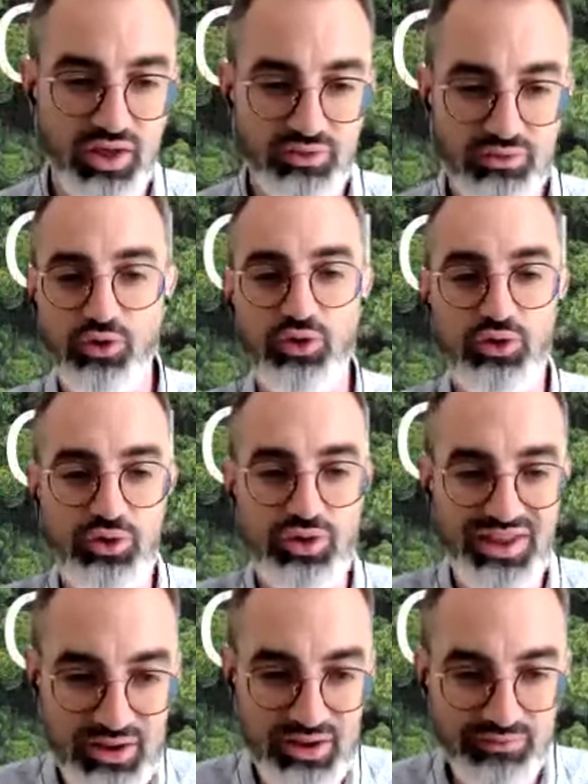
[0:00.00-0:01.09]
So
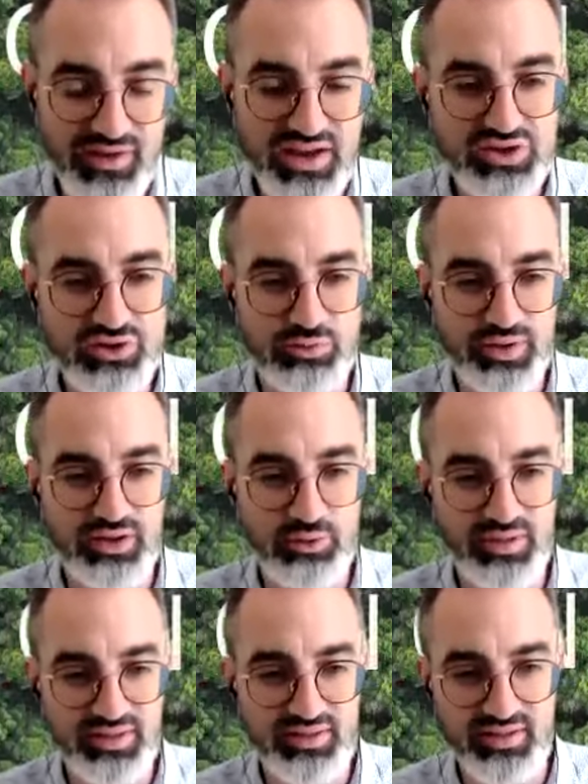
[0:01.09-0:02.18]
innovation about the
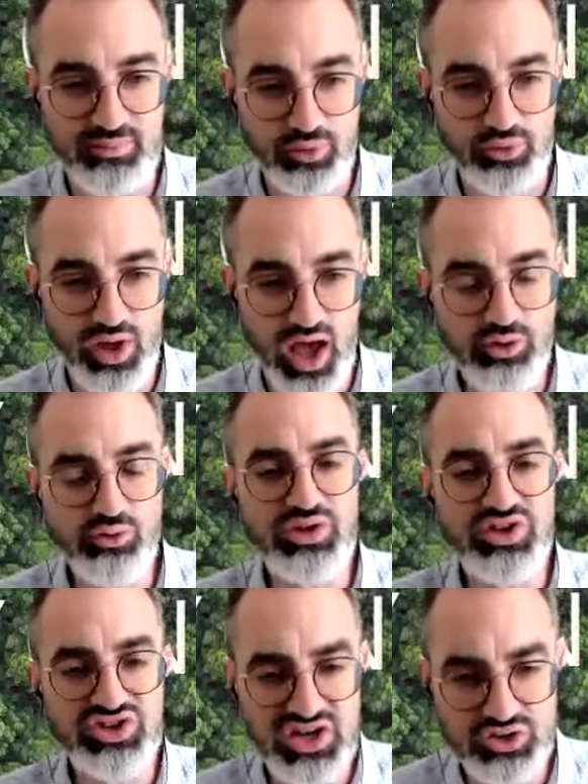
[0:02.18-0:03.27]
business model. How do we
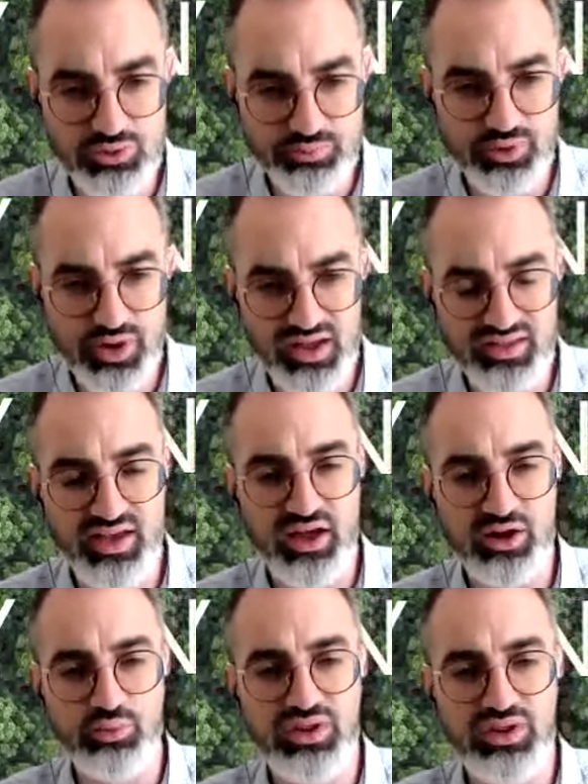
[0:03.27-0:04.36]
change the pricing? How
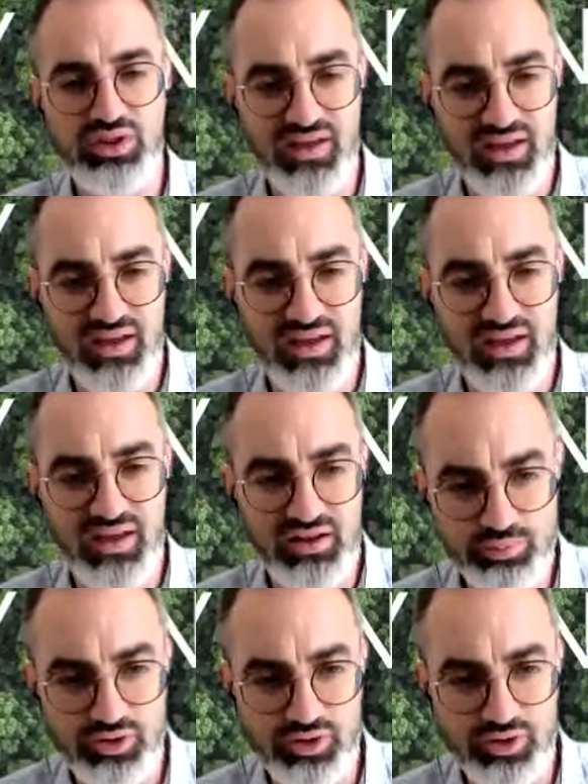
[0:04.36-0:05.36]
do we invent new products?